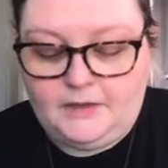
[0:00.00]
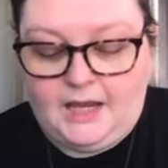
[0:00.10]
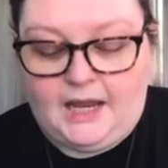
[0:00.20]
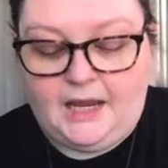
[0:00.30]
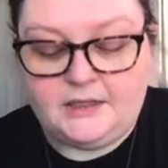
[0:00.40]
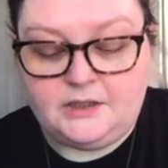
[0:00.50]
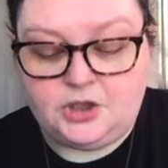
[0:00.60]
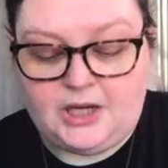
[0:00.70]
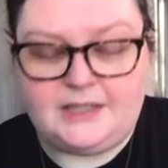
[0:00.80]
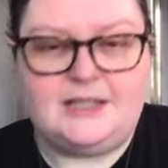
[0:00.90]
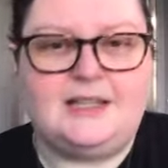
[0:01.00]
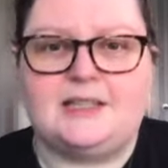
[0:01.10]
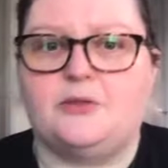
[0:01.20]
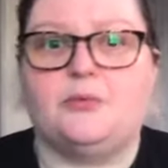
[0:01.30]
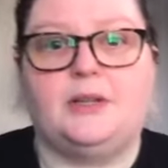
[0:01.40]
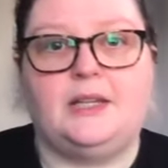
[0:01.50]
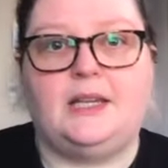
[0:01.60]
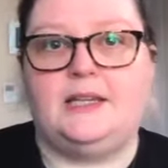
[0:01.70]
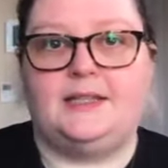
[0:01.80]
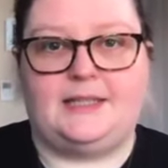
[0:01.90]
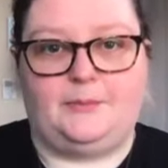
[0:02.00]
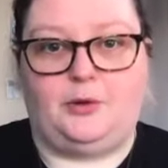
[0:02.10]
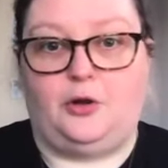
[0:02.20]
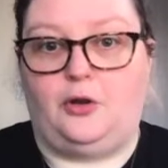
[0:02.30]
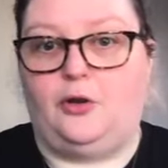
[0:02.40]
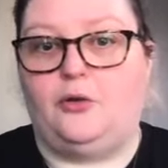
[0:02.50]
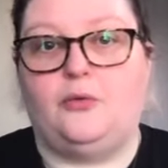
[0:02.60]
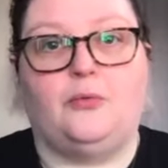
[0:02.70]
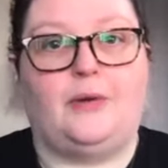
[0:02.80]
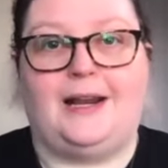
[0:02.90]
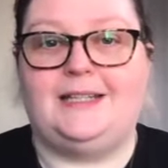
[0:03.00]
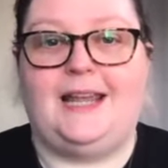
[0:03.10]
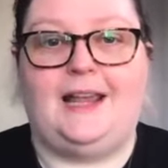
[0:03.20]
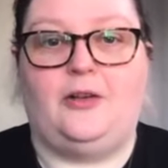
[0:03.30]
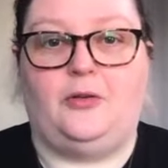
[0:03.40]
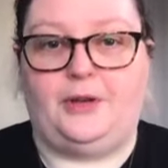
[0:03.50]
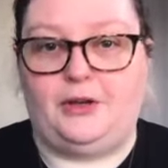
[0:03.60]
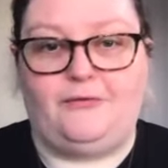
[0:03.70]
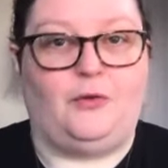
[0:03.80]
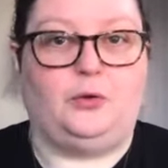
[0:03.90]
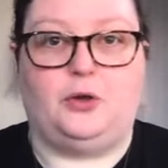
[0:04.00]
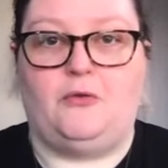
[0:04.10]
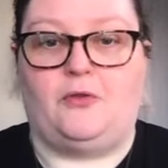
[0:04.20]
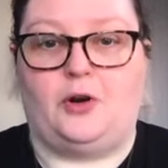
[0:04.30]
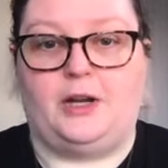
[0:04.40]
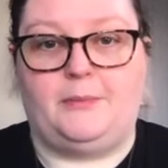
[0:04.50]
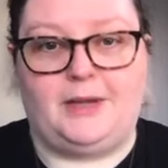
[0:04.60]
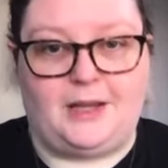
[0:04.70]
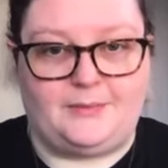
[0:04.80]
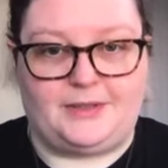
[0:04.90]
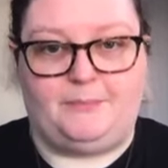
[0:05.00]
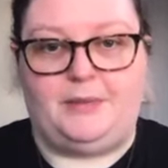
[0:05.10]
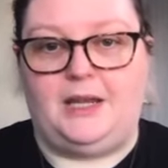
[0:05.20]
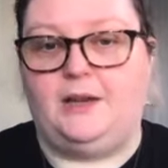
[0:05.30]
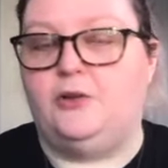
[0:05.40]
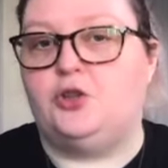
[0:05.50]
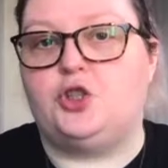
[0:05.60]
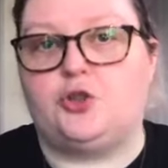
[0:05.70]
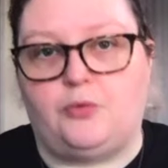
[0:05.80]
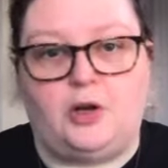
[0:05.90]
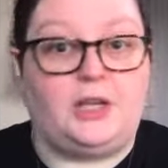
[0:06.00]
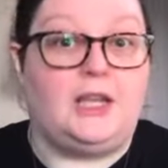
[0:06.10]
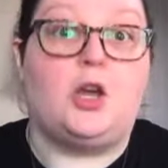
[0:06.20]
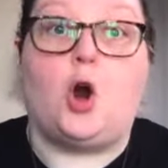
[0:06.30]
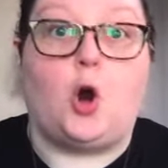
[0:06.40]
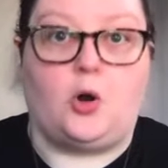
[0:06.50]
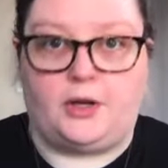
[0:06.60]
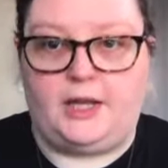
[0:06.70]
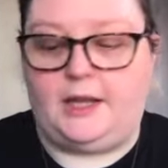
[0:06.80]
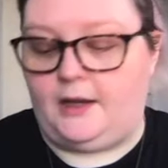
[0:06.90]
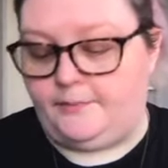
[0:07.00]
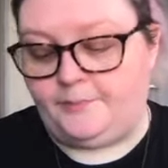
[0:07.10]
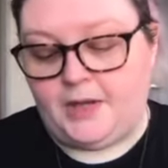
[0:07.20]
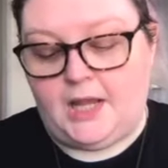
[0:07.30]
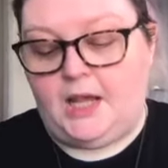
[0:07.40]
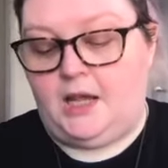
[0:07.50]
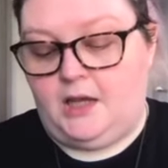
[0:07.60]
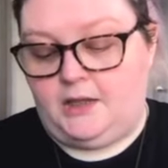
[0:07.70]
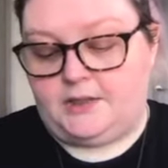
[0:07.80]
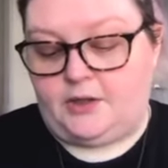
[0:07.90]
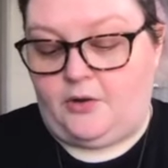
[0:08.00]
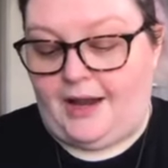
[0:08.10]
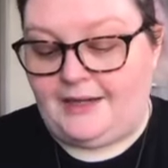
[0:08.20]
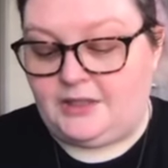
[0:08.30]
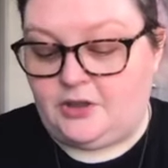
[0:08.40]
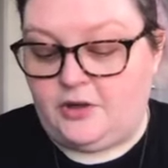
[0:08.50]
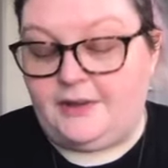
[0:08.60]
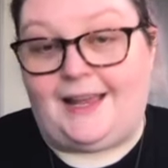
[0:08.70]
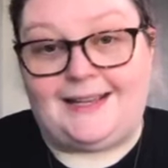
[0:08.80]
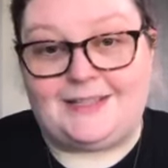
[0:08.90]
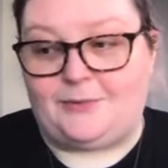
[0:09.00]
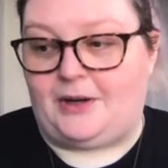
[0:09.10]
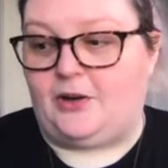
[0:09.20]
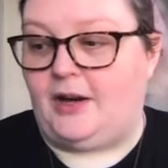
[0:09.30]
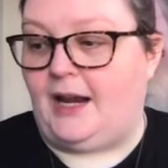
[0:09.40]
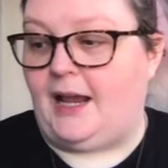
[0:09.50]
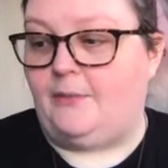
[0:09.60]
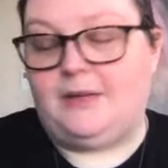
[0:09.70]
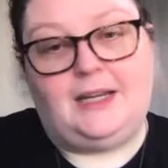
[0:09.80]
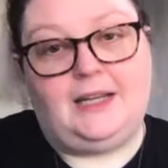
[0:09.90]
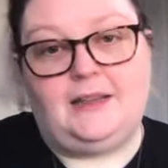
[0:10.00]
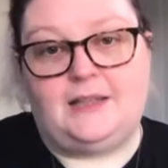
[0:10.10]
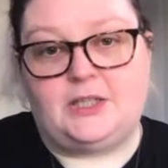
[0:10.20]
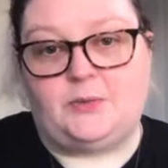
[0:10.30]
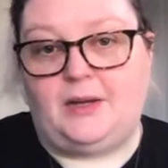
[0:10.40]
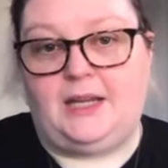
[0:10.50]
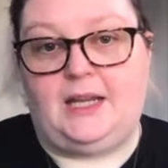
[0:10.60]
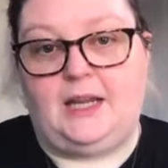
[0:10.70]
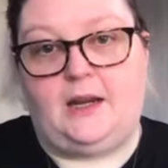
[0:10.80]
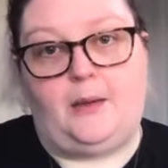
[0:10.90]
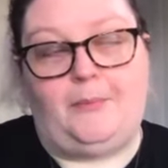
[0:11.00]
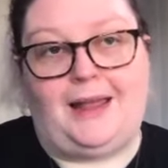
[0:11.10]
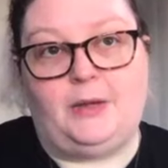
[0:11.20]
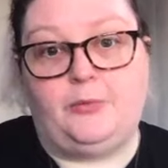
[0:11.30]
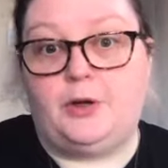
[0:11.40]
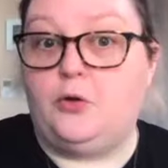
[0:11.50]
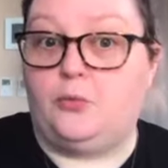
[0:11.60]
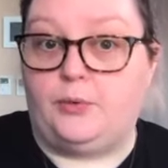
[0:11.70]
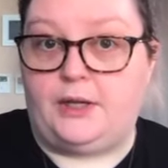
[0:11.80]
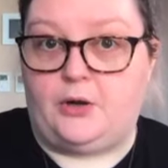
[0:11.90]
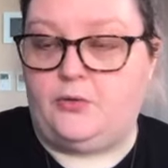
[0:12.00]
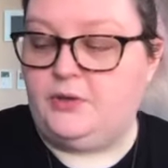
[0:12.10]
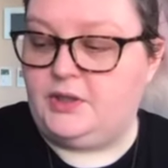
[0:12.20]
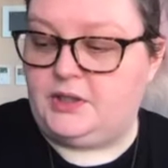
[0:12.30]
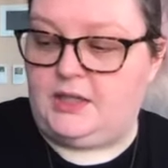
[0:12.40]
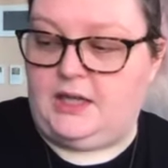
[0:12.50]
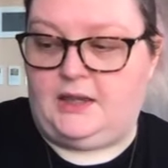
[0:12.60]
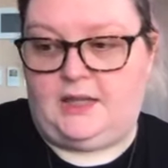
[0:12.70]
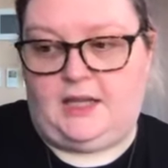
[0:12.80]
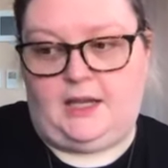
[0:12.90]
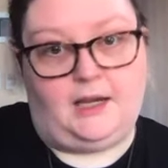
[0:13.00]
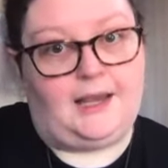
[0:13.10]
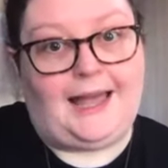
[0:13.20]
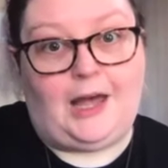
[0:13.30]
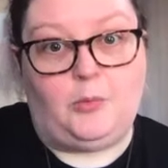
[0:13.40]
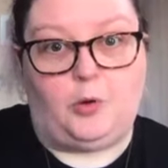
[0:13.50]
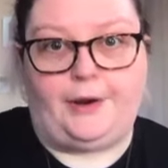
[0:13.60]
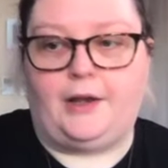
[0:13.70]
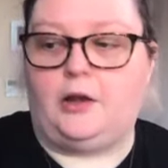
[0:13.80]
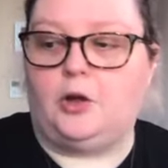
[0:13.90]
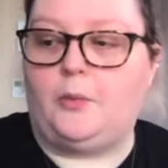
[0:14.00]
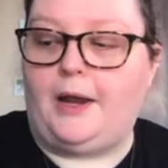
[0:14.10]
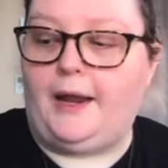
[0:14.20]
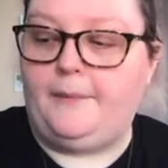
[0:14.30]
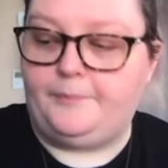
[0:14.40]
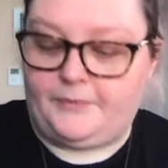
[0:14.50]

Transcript: And Enchanted is a really simple rectangle that you fold over and it becomes a big shruggy cardigan. So I started that sweater and I am knitting this one in Malabrigo Rios in the cowboy colorway.